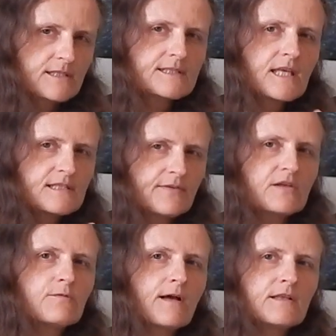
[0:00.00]
It stays
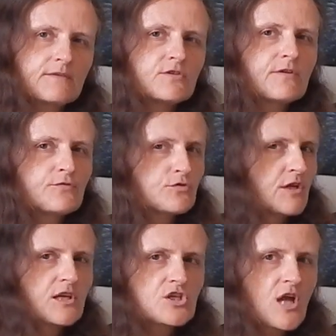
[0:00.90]
very well. Even if you
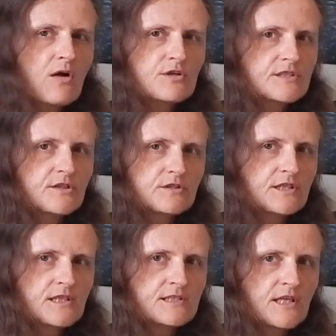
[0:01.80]
take a shower, it still
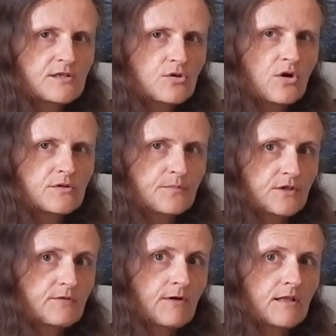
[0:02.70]
stays on
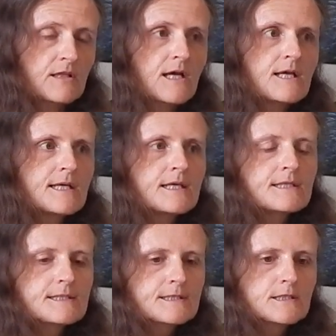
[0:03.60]
pretty well.
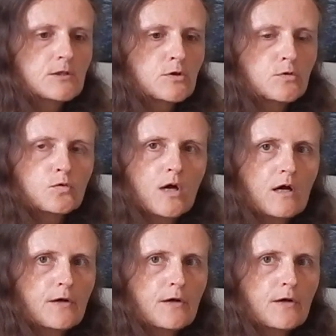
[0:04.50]
So